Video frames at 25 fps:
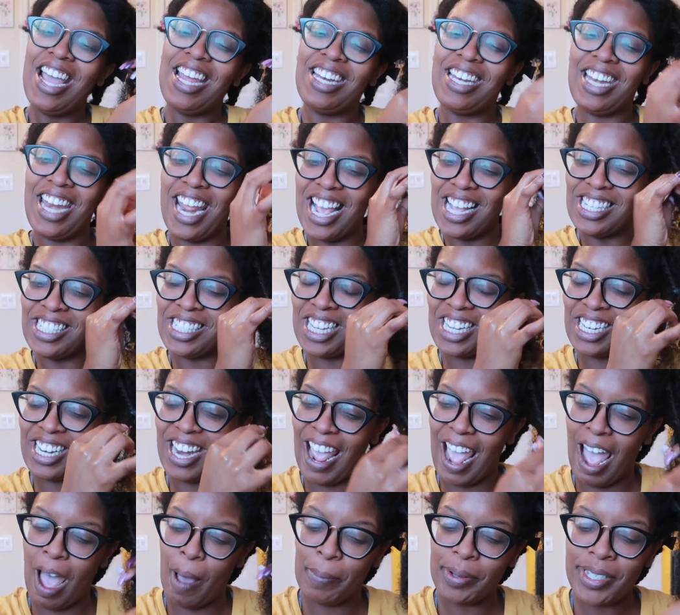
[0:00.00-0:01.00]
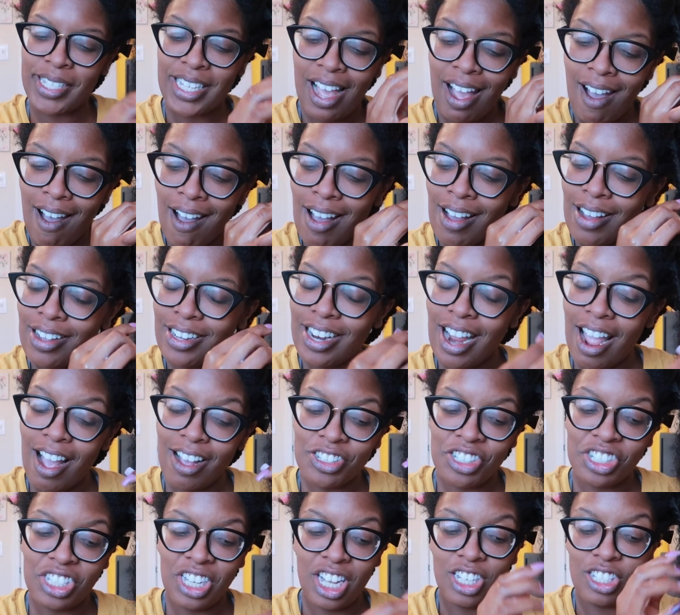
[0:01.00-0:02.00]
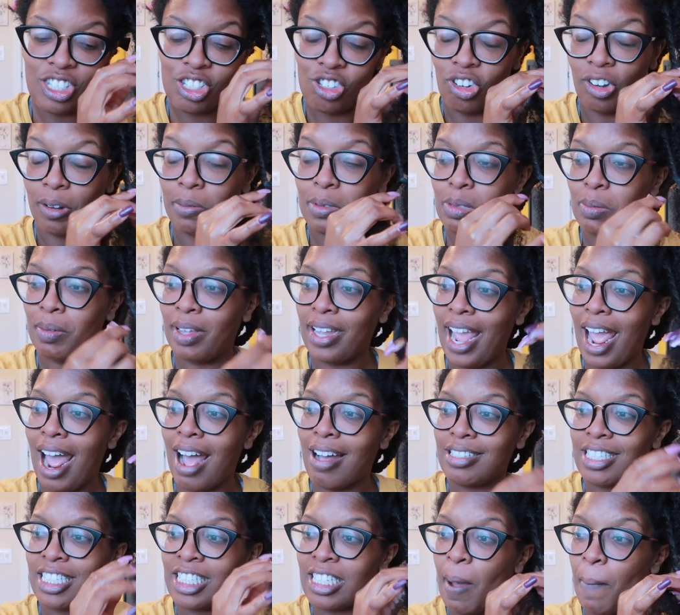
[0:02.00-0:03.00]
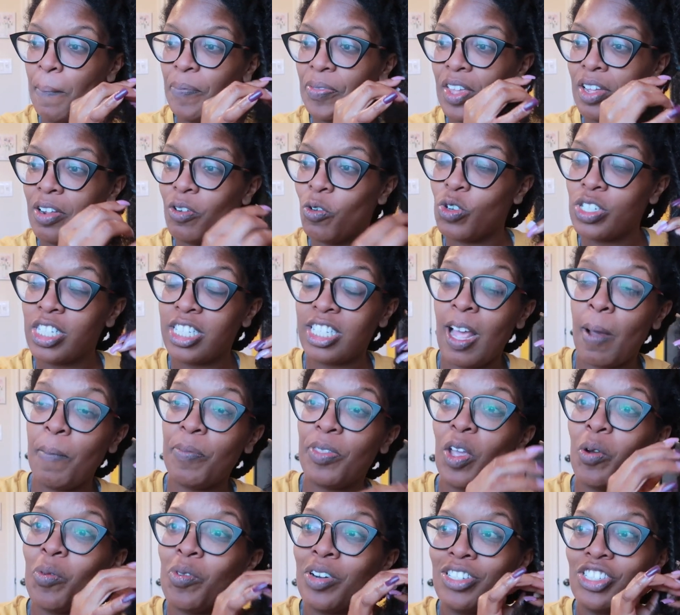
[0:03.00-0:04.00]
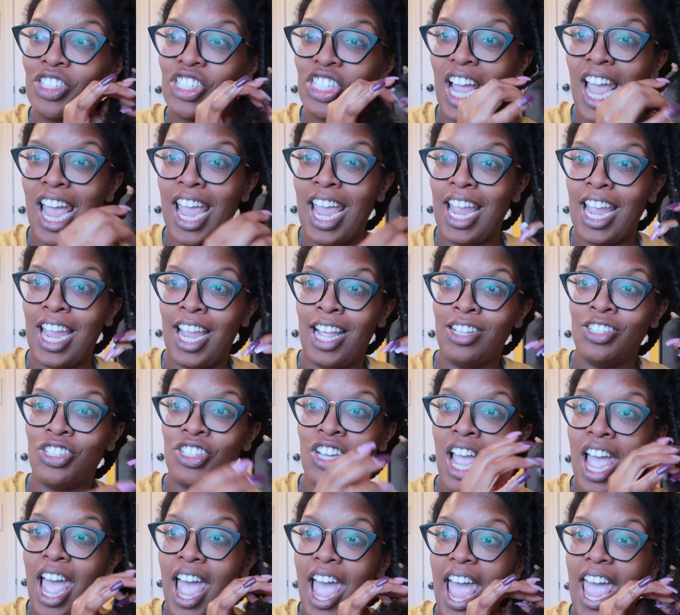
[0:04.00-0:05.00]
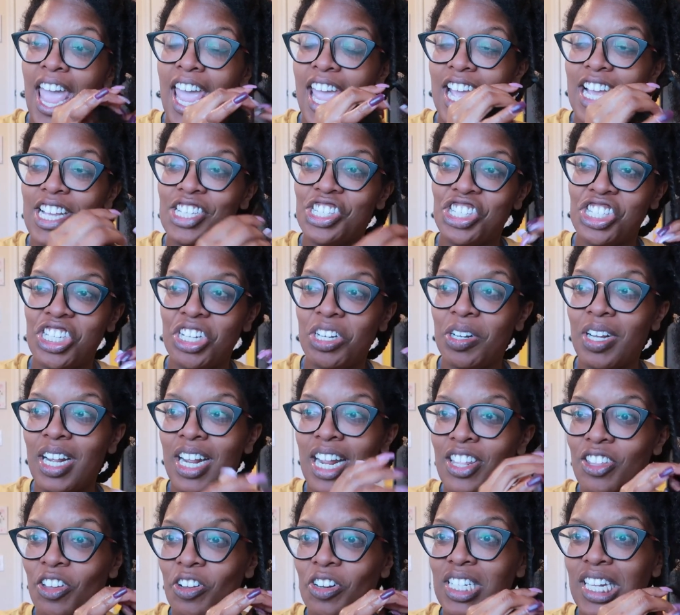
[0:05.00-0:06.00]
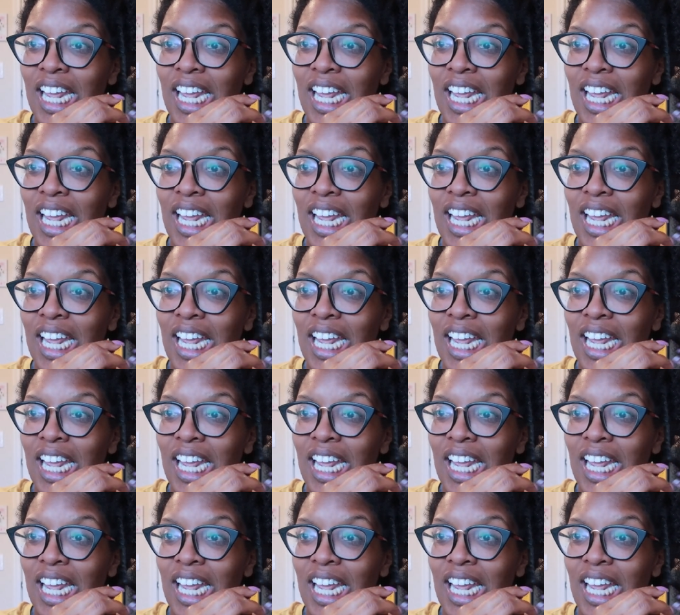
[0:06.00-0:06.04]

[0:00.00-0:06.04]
nezzy naps y'all she trips me out something something will change and she'll either